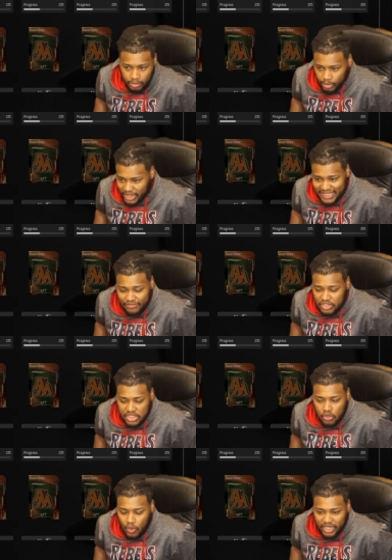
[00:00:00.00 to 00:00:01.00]
because every
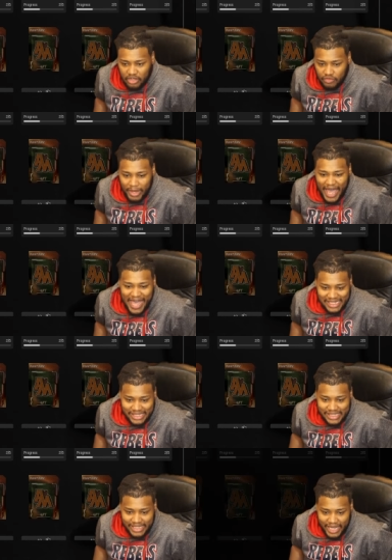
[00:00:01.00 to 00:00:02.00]
single one of them has a
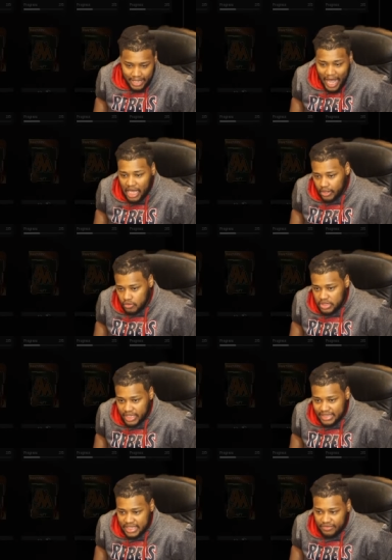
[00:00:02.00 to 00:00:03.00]
set. I'll go to that
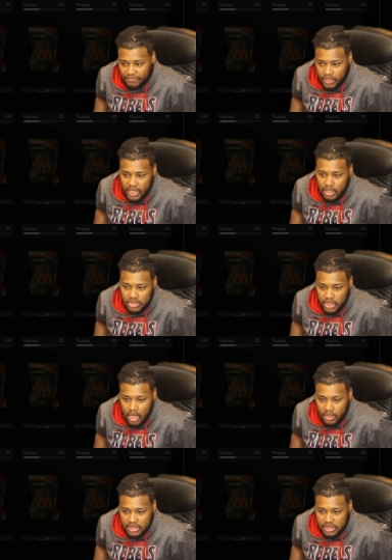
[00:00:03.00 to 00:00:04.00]
set for y'all so y'all
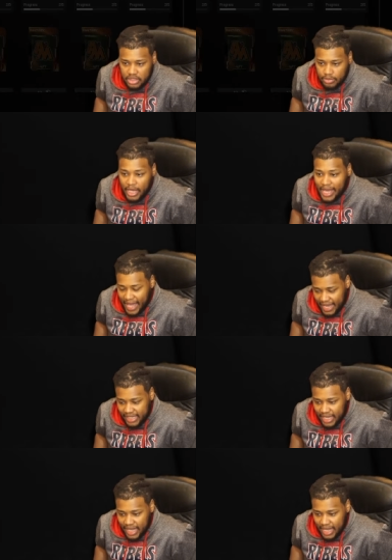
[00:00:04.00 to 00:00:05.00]
can see them.
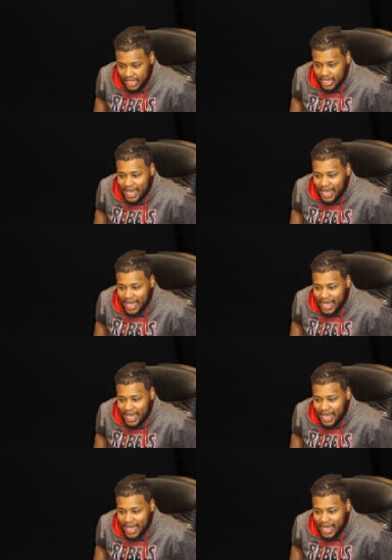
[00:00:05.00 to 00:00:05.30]
AKA